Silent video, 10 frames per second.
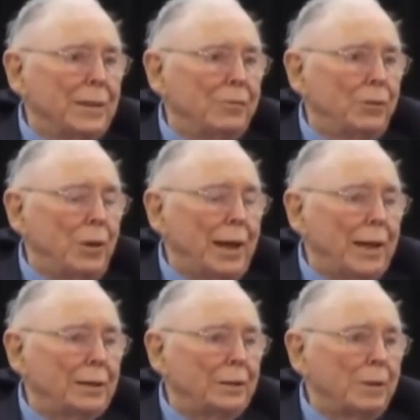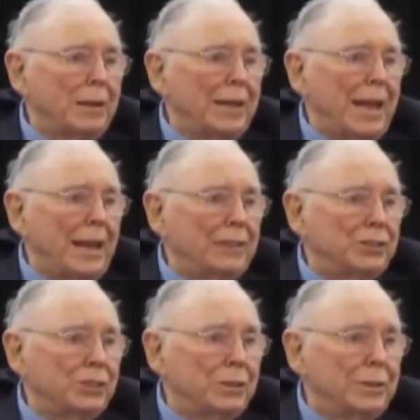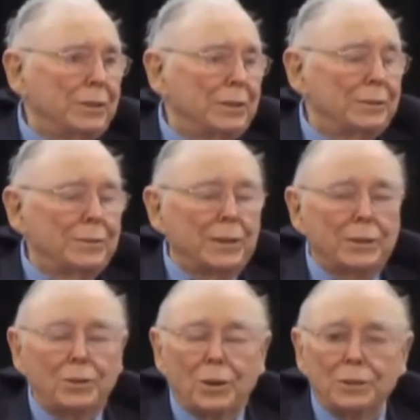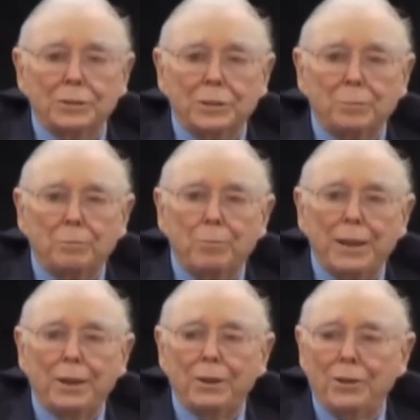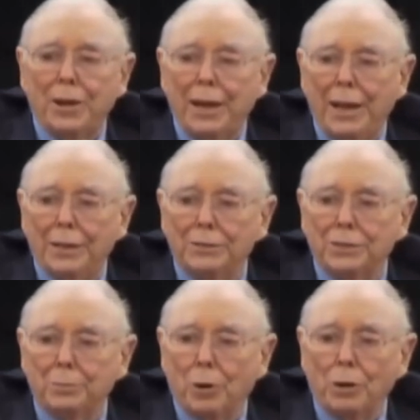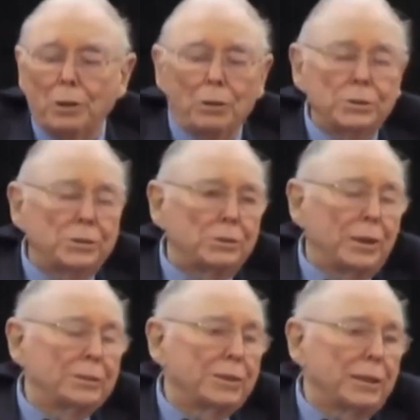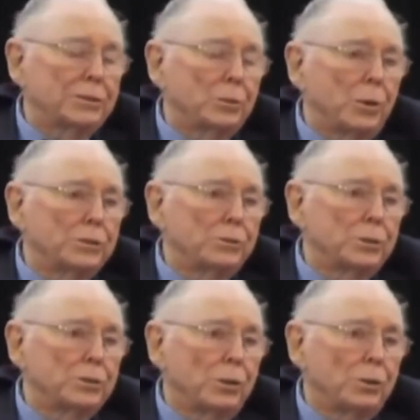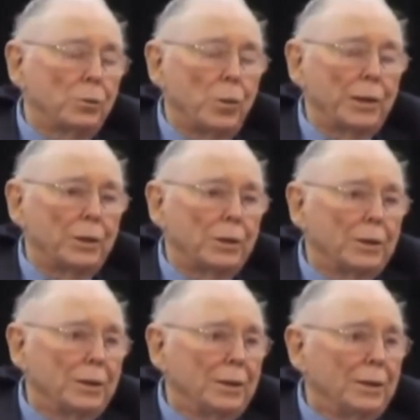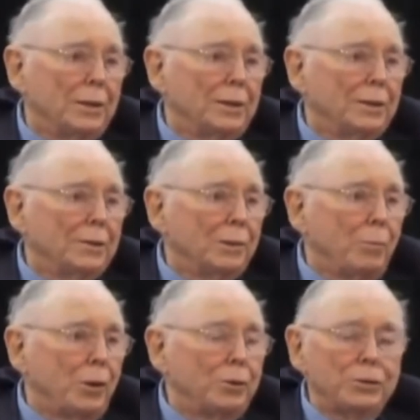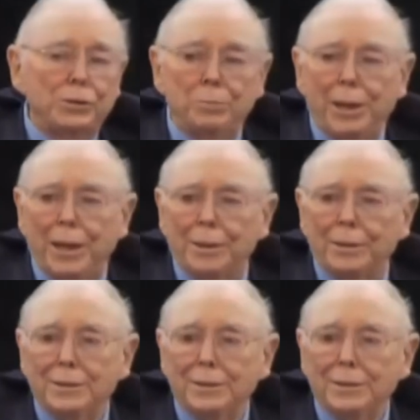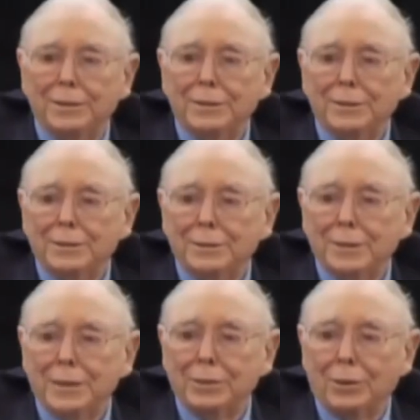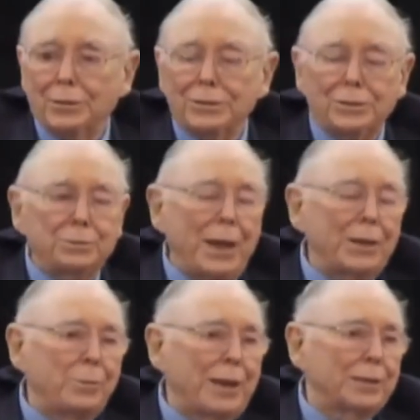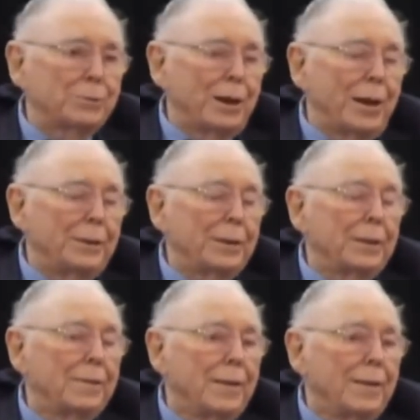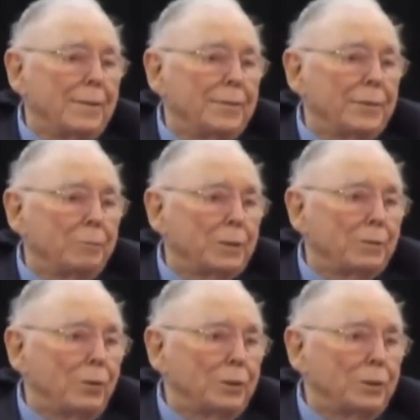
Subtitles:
if you had an edge. And of course, the bigger your edge, the more close the transaction was to a certain winner, the more you should bet. And of course, there's mathematics behind it. But of